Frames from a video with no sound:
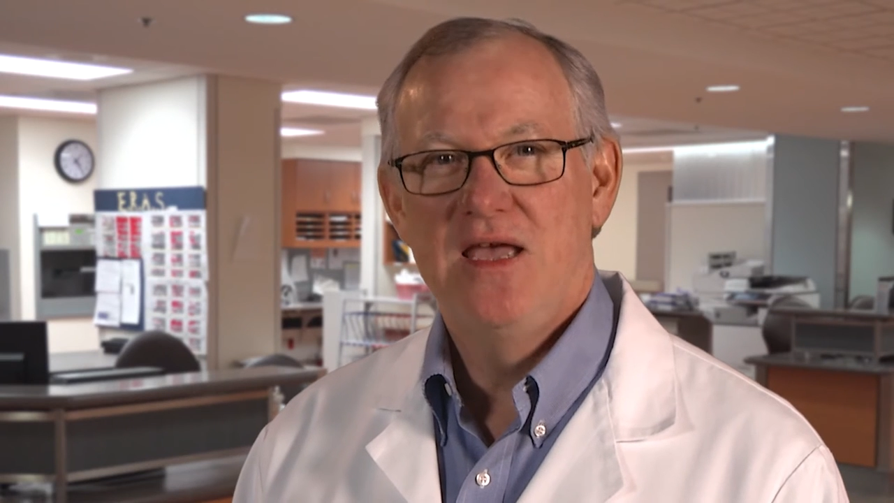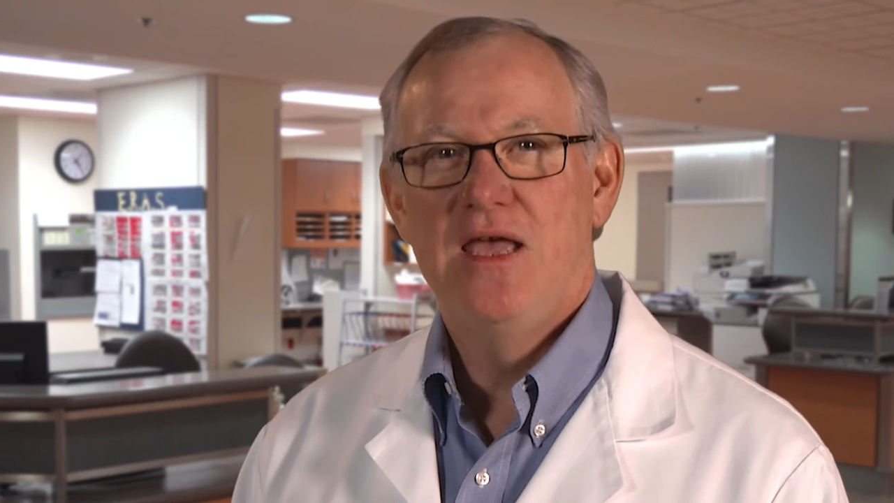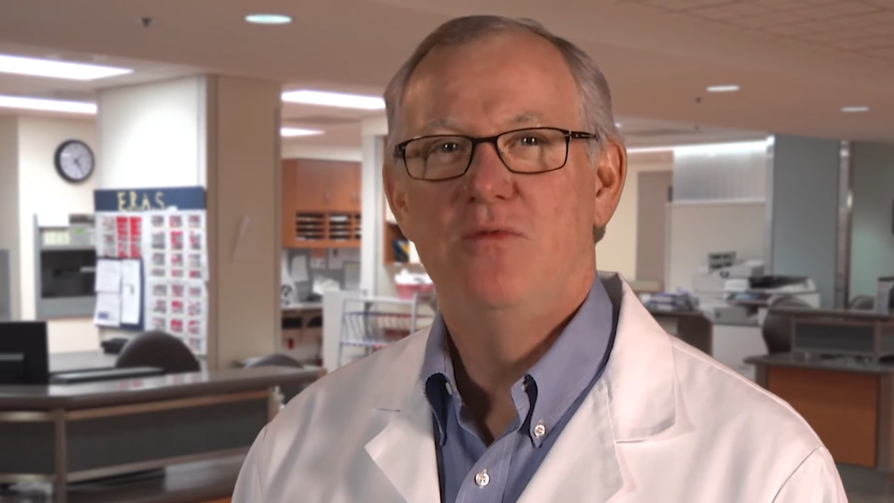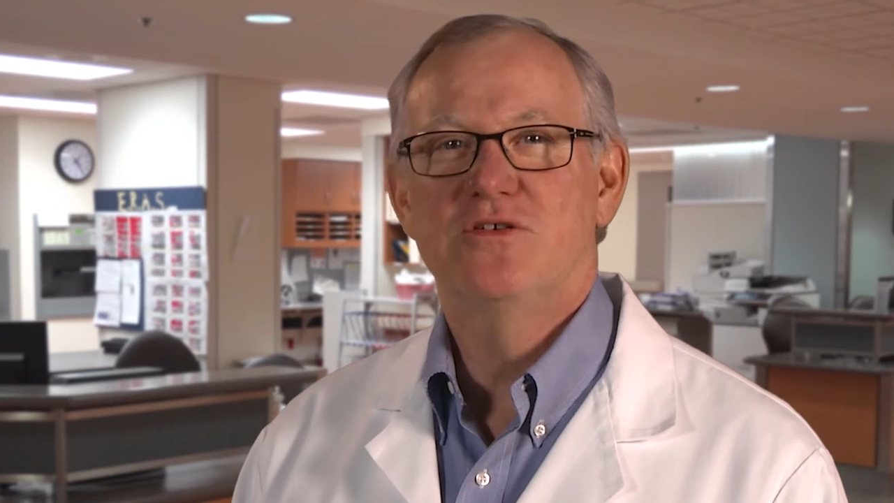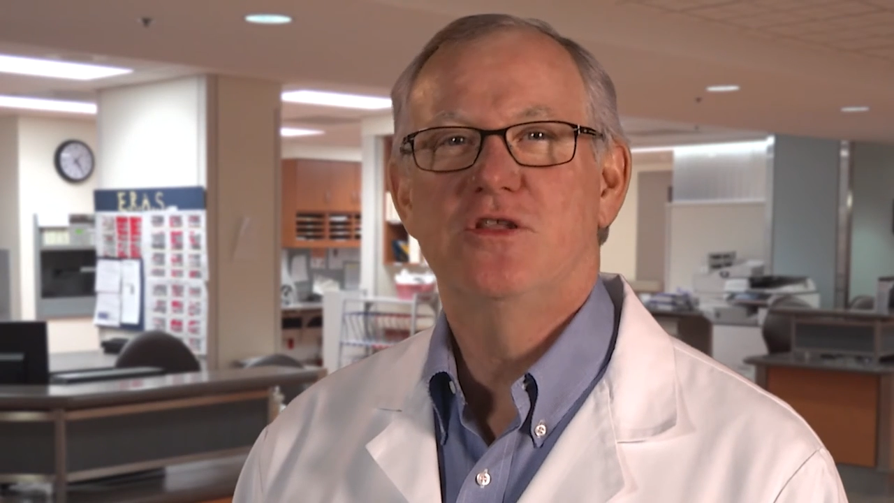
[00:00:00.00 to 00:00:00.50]

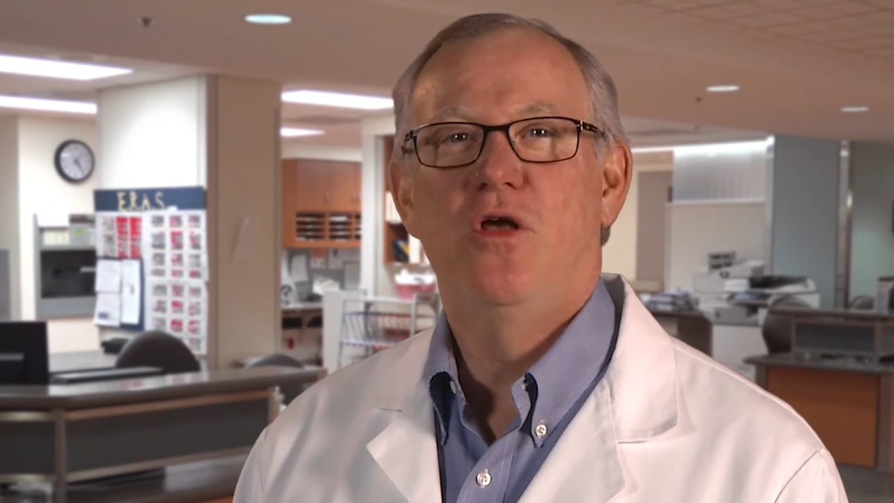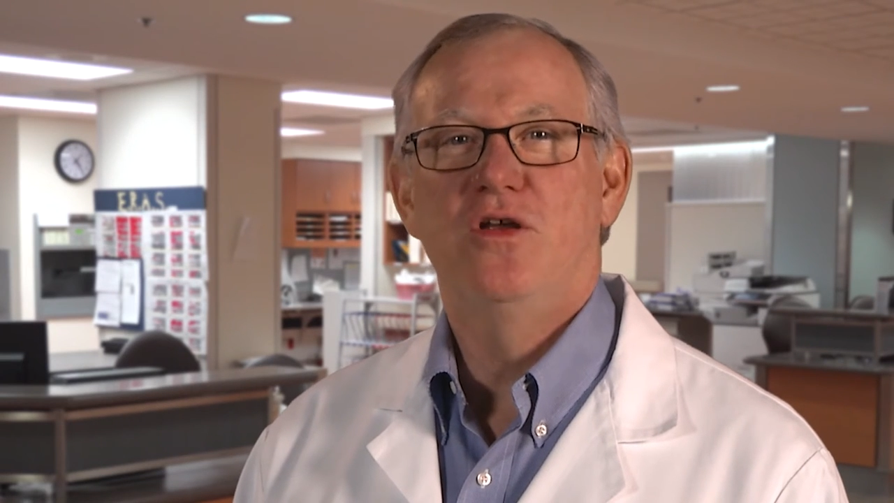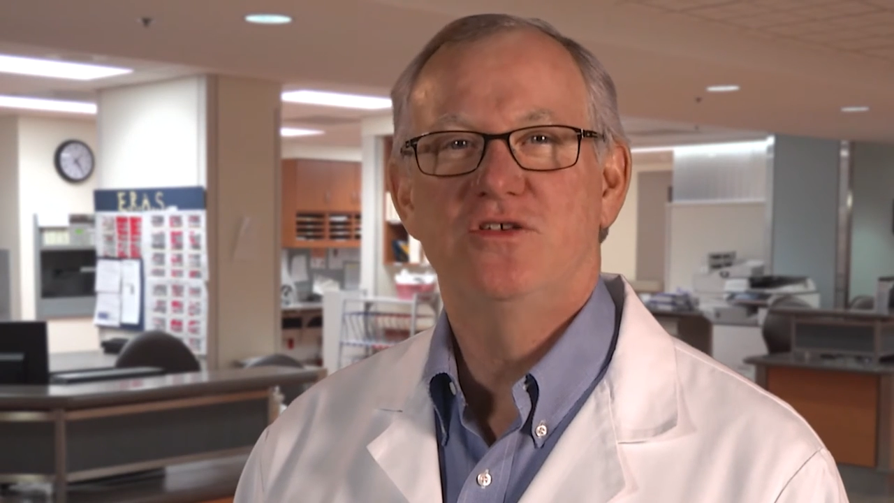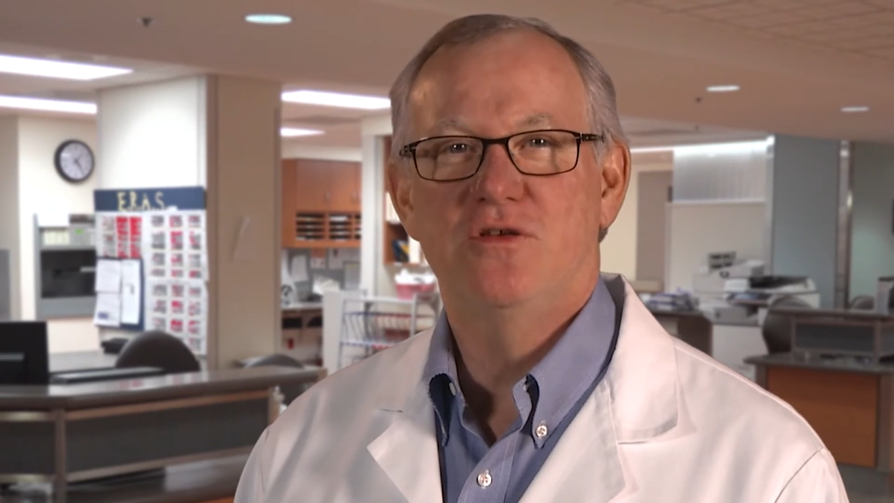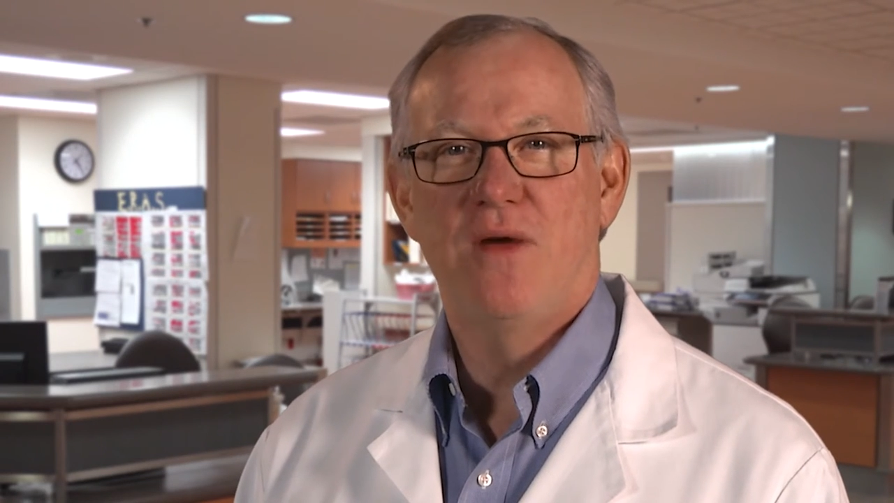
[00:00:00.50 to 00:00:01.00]
it was
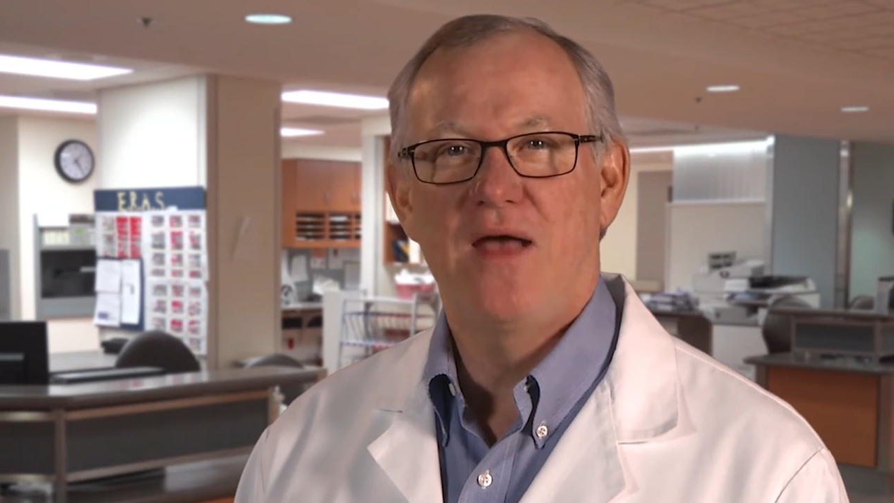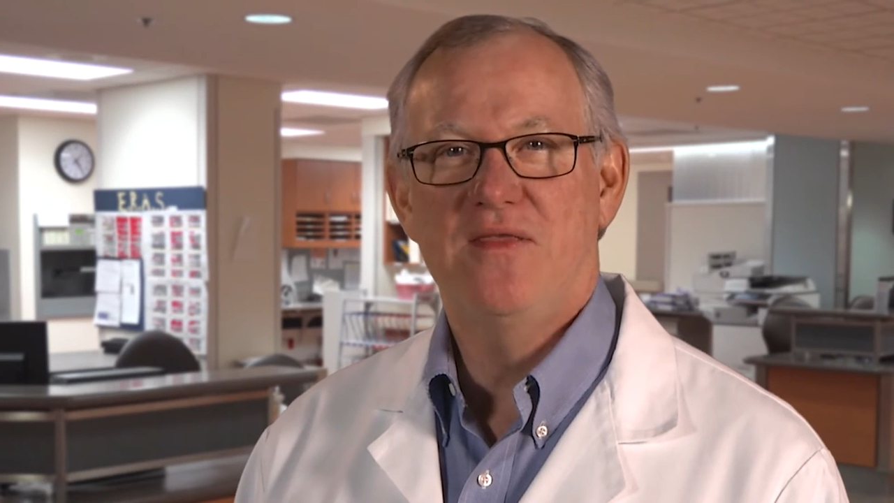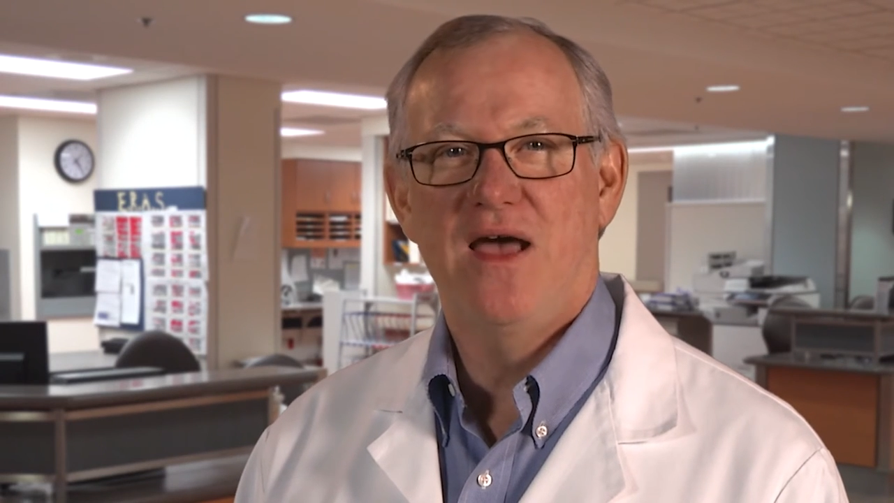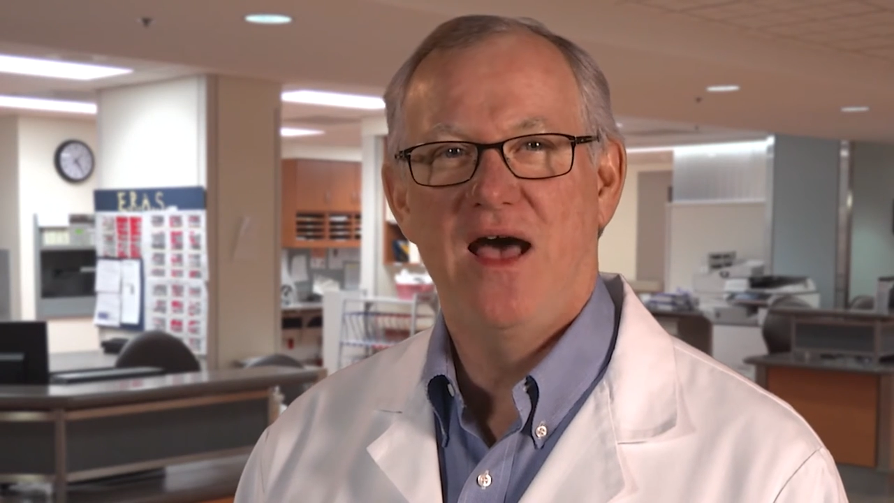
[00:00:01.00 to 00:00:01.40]
launched throughout the